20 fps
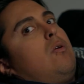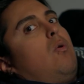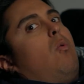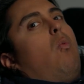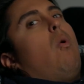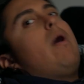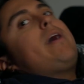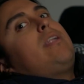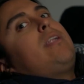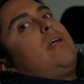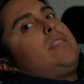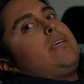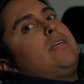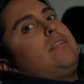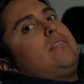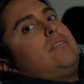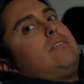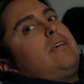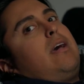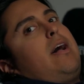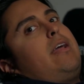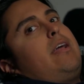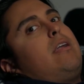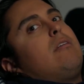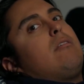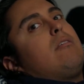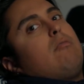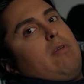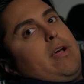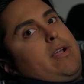White on the inside,
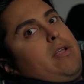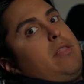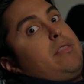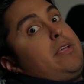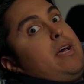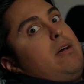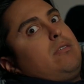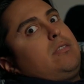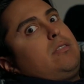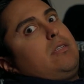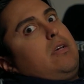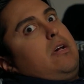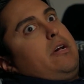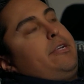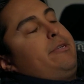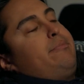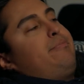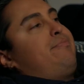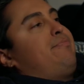red on the outside.